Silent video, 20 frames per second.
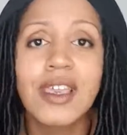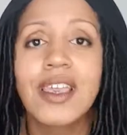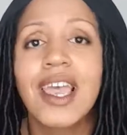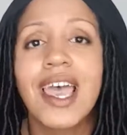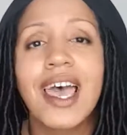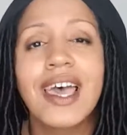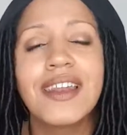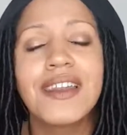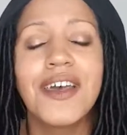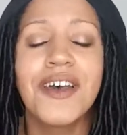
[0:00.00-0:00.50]

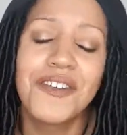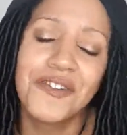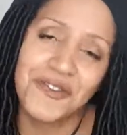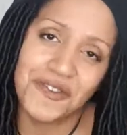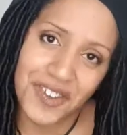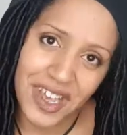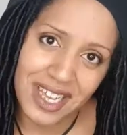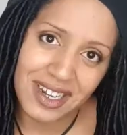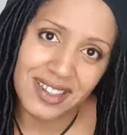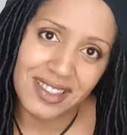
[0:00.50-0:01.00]
And
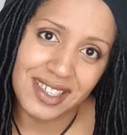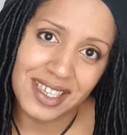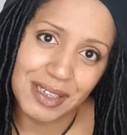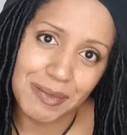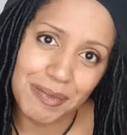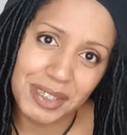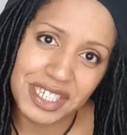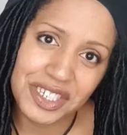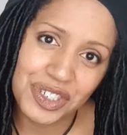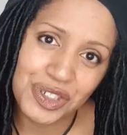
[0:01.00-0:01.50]
finally,
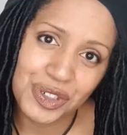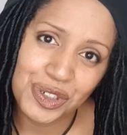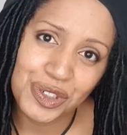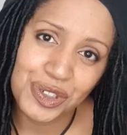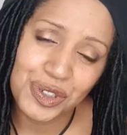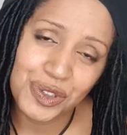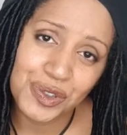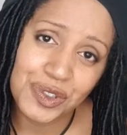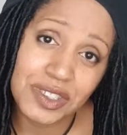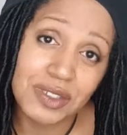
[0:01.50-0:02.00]
be sure
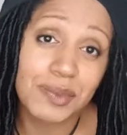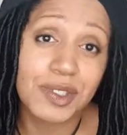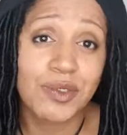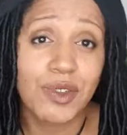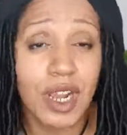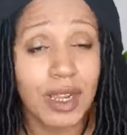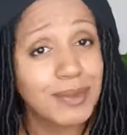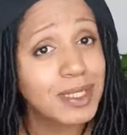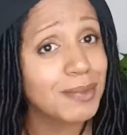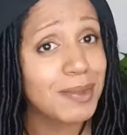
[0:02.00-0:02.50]
to
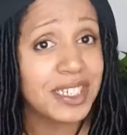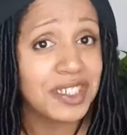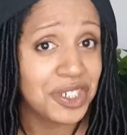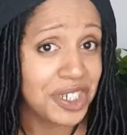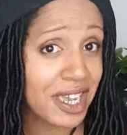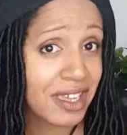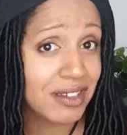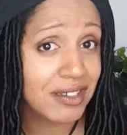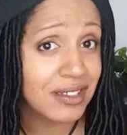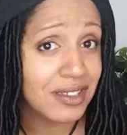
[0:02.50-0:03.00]
subscribe to my
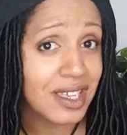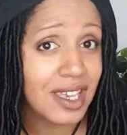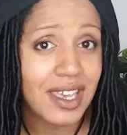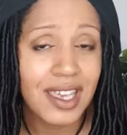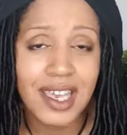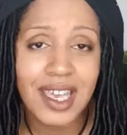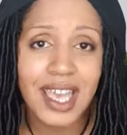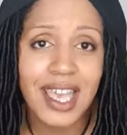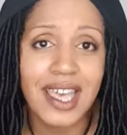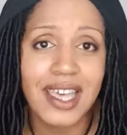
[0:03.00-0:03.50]
channel
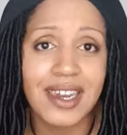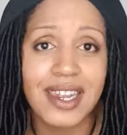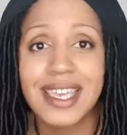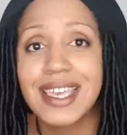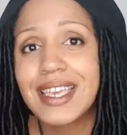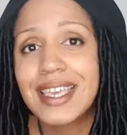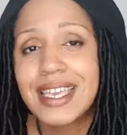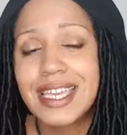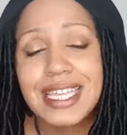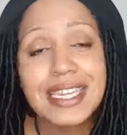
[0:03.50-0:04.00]
and
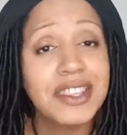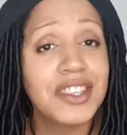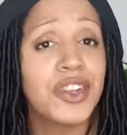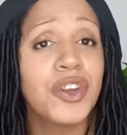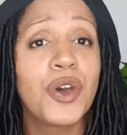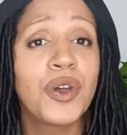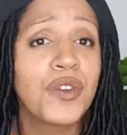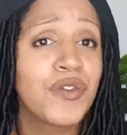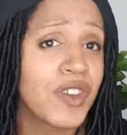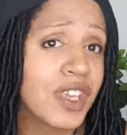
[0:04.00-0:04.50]
hit the
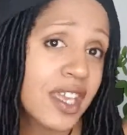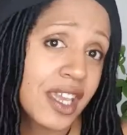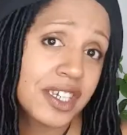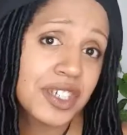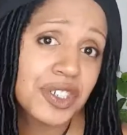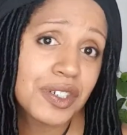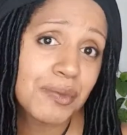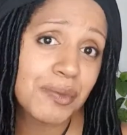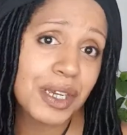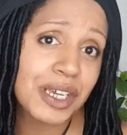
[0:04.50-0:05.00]

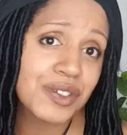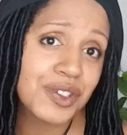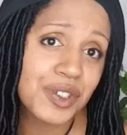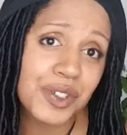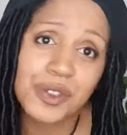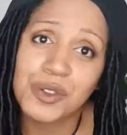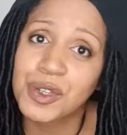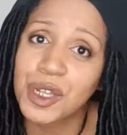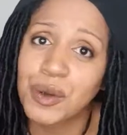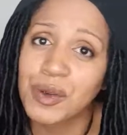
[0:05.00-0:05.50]
notification bell so
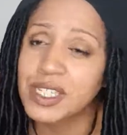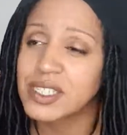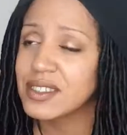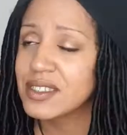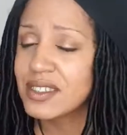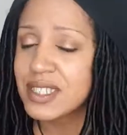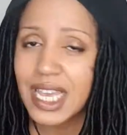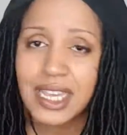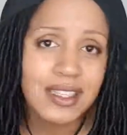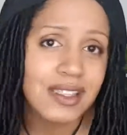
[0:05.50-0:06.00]
you know
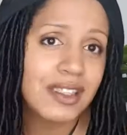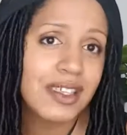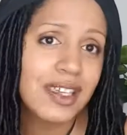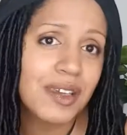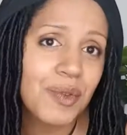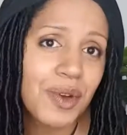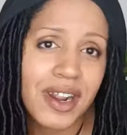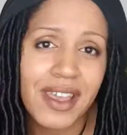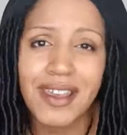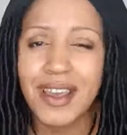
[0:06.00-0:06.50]
exactly
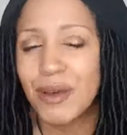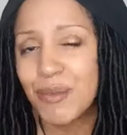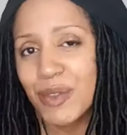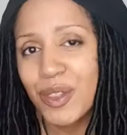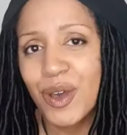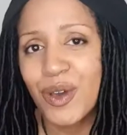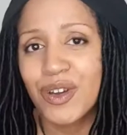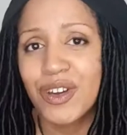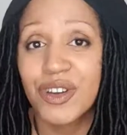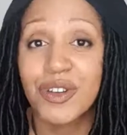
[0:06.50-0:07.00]
when I
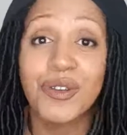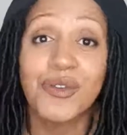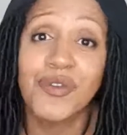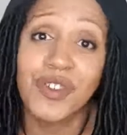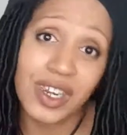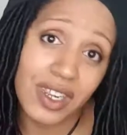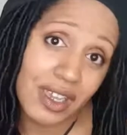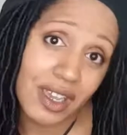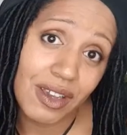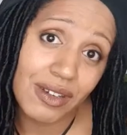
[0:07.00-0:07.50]
upload a new
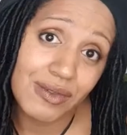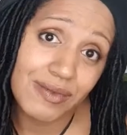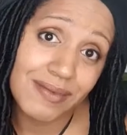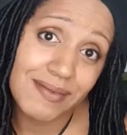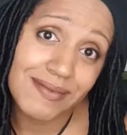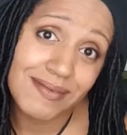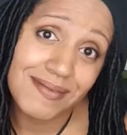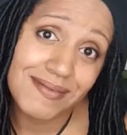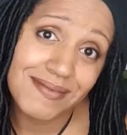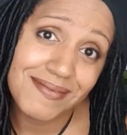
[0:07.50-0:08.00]
video.
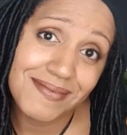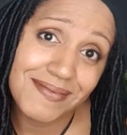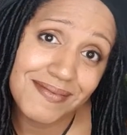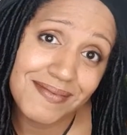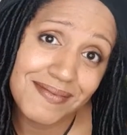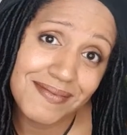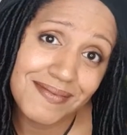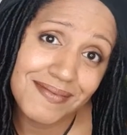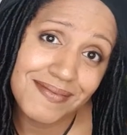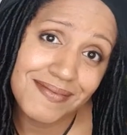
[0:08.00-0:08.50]

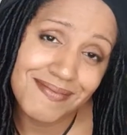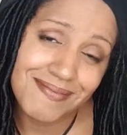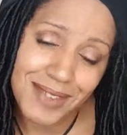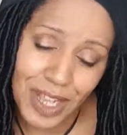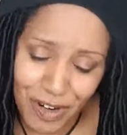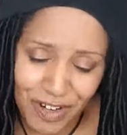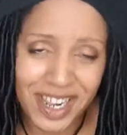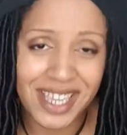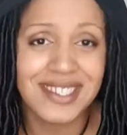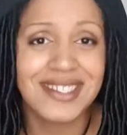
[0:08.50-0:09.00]

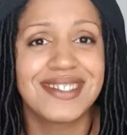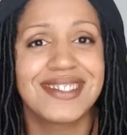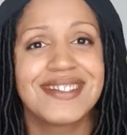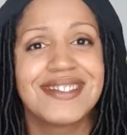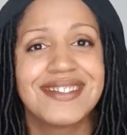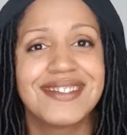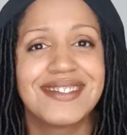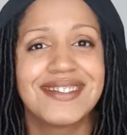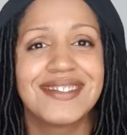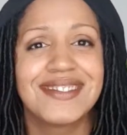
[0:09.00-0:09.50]
Alright,
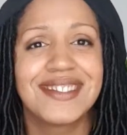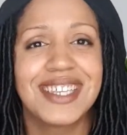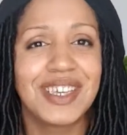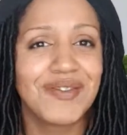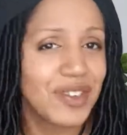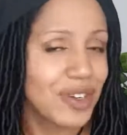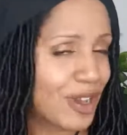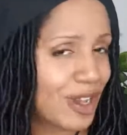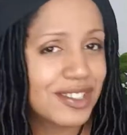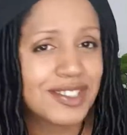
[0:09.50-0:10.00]
have
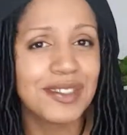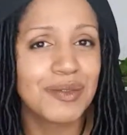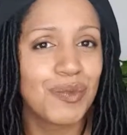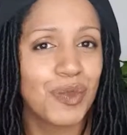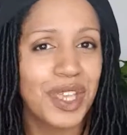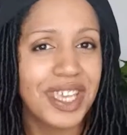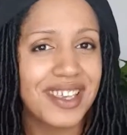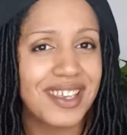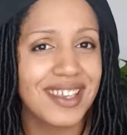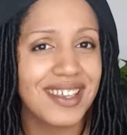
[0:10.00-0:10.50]
an awesome
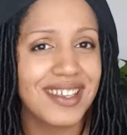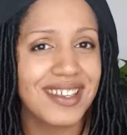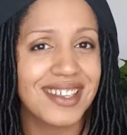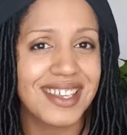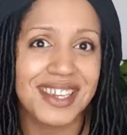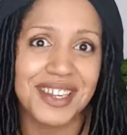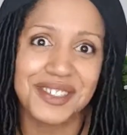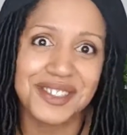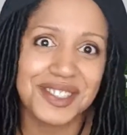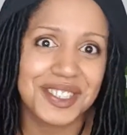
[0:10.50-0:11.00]
week,
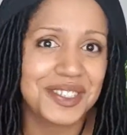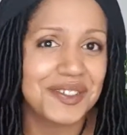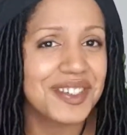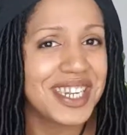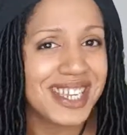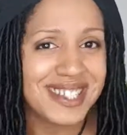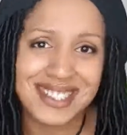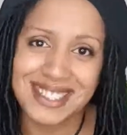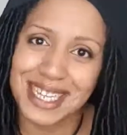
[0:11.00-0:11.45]
and I'll see you next